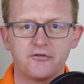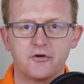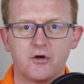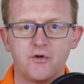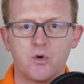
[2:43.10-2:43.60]

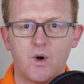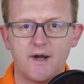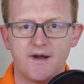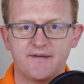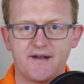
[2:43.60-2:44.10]
also
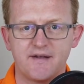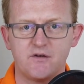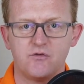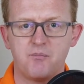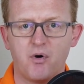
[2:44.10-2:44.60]
requires
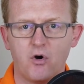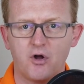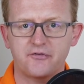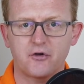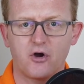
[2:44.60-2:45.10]
any
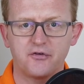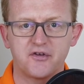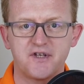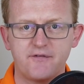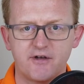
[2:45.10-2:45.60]
reports or
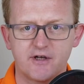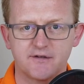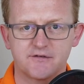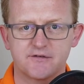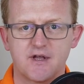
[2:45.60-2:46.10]

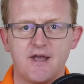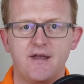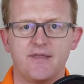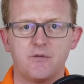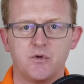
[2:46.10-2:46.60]
certificates,
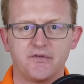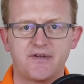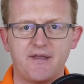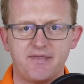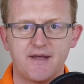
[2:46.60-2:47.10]
then we'll
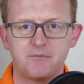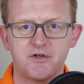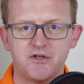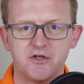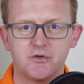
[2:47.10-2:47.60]
send
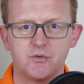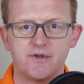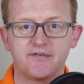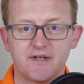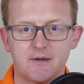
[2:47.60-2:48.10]
them to
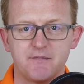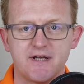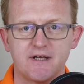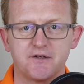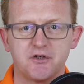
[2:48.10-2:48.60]
you the same
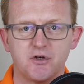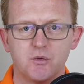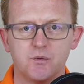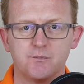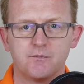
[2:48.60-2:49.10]
day
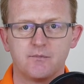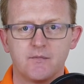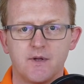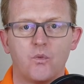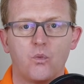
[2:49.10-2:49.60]
too.
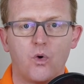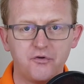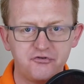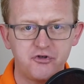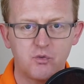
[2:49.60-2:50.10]

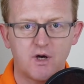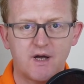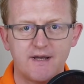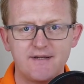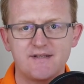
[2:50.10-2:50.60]
Once you
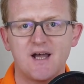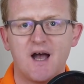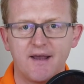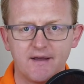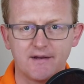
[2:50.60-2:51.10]
are
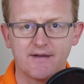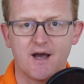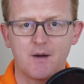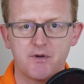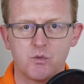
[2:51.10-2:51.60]
entirely
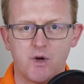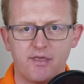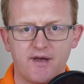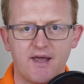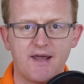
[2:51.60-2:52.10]
happy
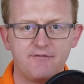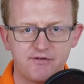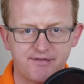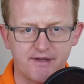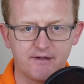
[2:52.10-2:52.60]
with
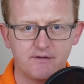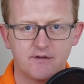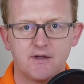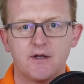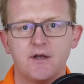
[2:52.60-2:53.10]
everything,
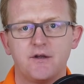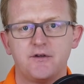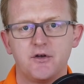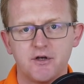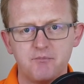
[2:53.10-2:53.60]

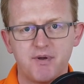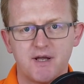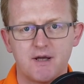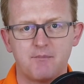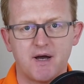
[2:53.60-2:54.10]
you can
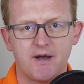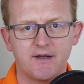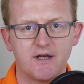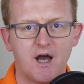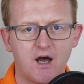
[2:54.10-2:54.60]
pay
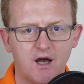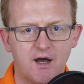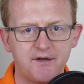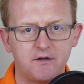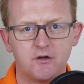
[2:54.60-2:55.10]
by
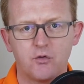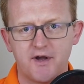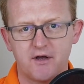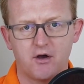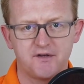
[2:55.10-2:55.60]
card,
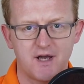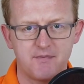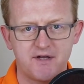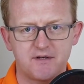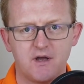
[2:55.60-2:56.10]
credit or
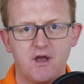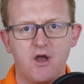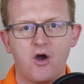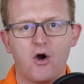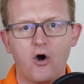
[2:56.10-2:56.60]
debit,
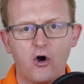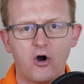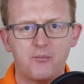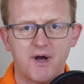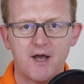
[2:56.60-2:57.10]

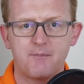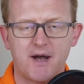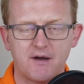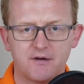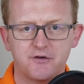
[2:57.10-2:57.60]
or by
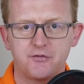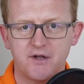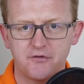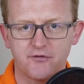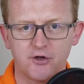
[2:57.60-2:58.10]
bank
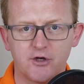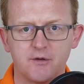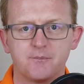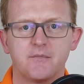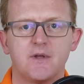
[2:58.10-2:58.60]

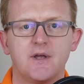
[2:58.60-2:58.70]
transfer.